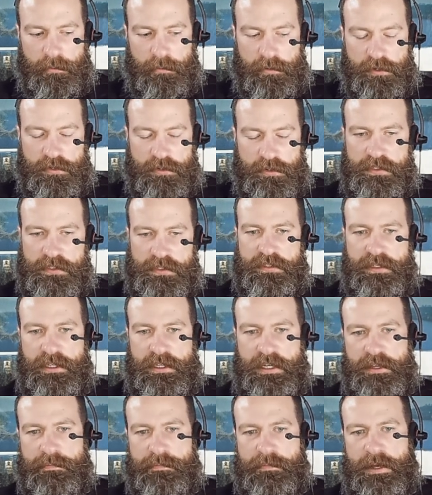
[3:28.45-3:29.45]
using
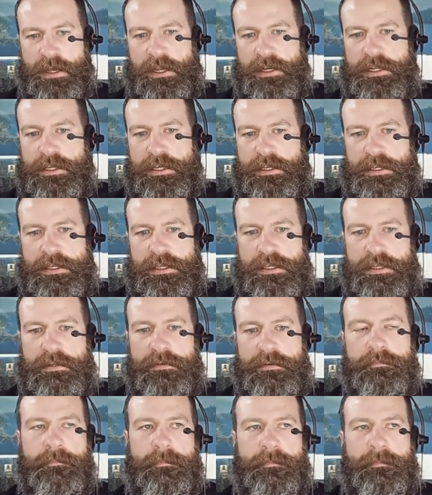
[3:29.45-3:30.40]
Selenium IDE.